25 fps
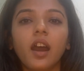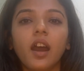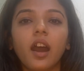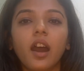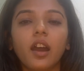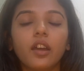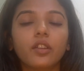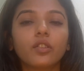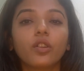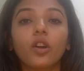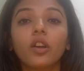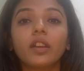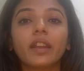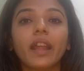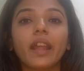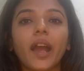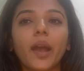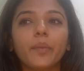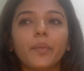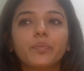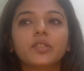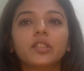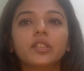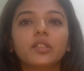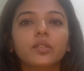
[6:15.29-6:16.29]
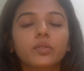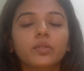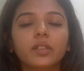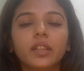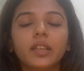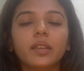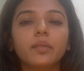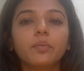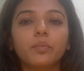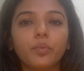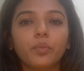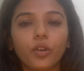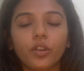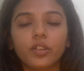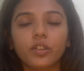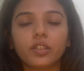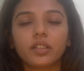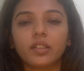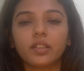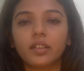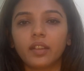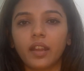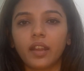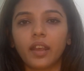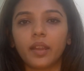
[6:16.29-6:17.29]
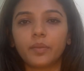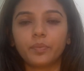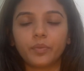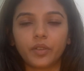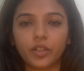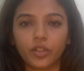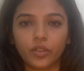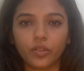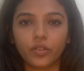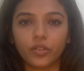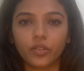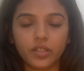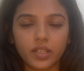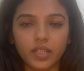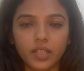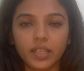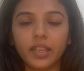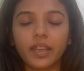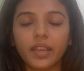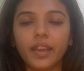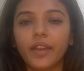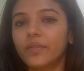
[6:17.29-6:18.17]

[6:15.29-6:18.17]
are not absolutely important and priority.